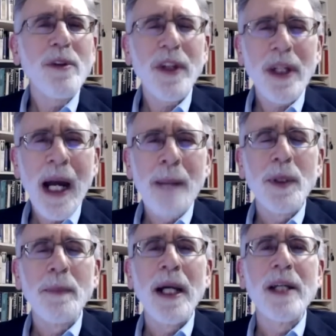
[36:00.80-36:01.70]
the
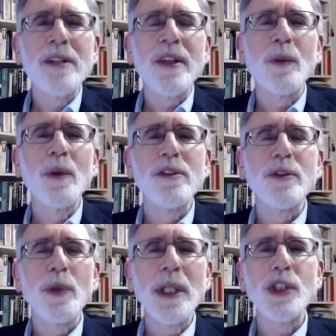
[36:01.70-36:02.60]
compromise that was
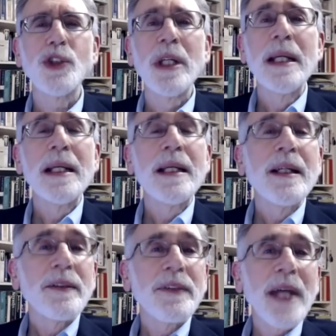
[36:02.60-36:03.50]
reached
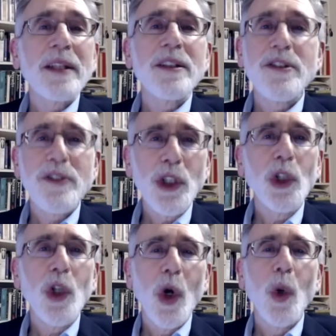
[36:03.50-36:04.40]
that
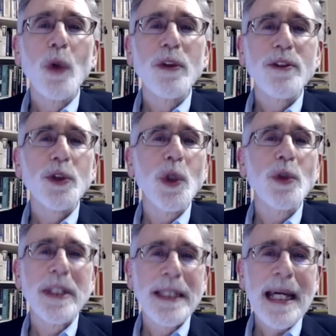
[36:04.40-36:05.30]
still holds true
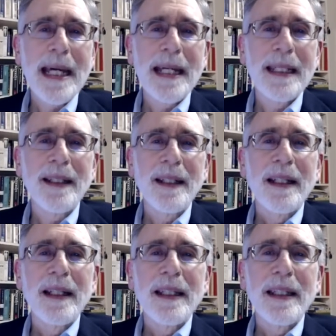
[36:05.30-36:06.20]
today
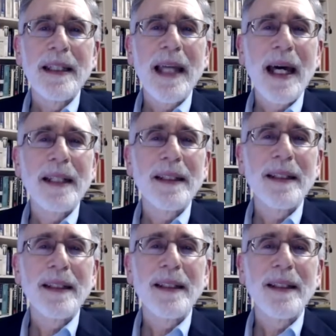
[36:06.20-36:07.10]
that
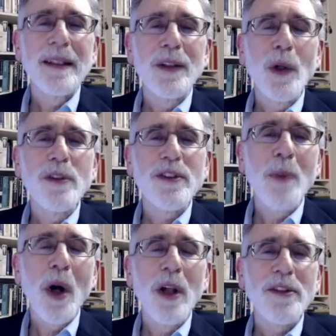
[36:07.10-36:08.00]
those
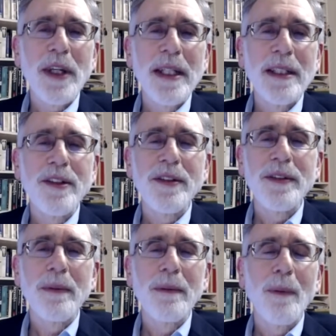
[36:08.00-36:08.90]
small states,
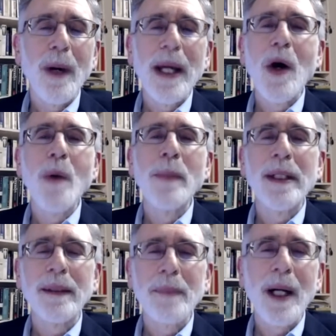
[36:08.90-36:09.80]

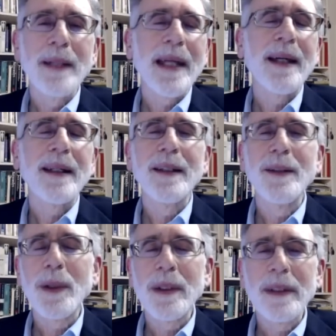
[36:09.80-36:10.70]
Wyoming, Montana,
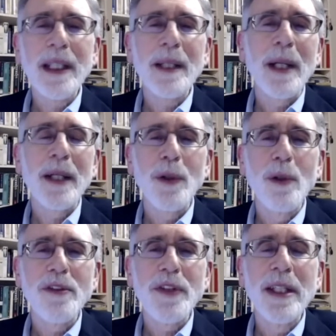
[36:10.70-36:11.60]
you can think about
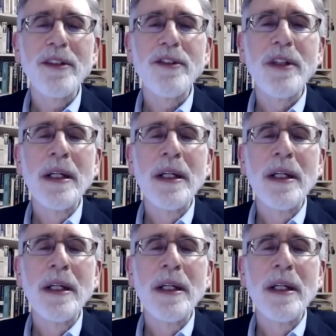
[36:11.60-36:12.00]
those states